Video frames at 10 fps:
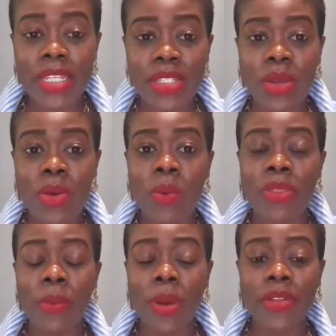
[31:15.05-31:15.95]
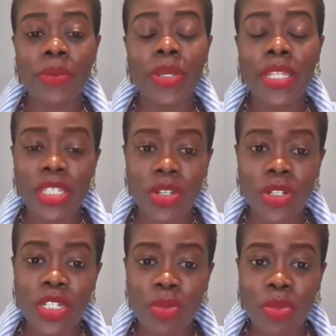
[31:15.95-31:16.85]
And so when the weather really
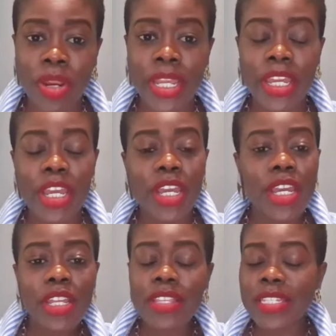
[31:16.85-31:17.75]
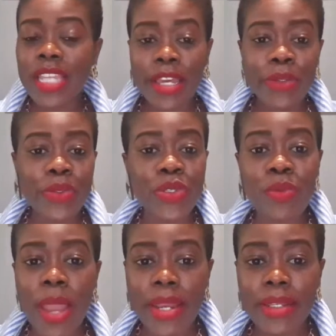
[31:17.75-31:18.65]
starts to break, the sandals are
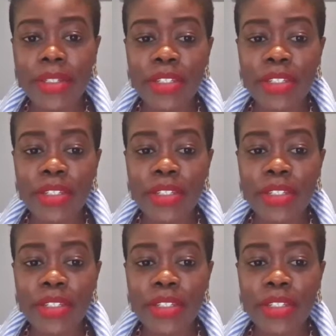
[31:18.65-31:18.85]
ready.